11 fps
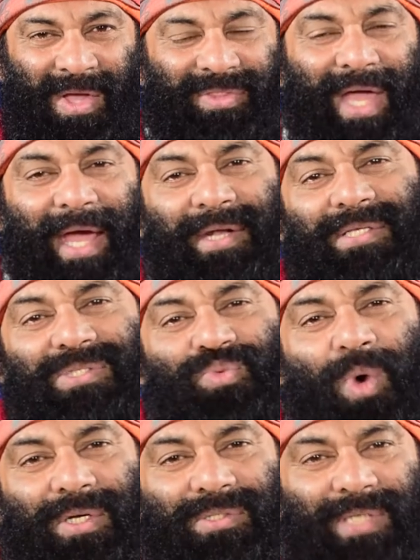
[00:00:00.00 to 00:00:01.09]
That is
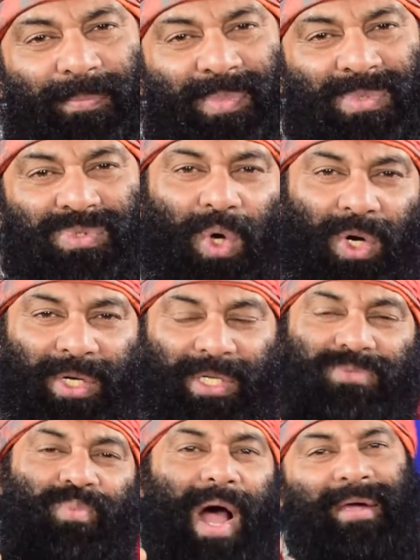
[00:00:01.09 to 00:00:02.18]
what Japanese call it
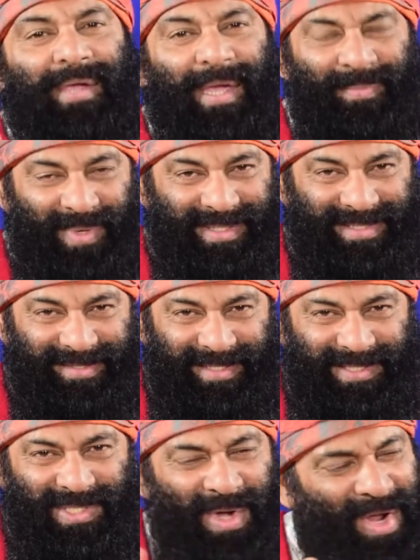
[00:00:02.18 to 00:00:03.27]
is monkey
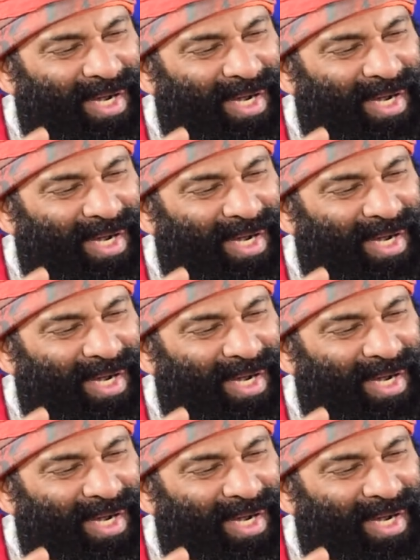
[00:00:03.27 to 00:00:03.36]
business.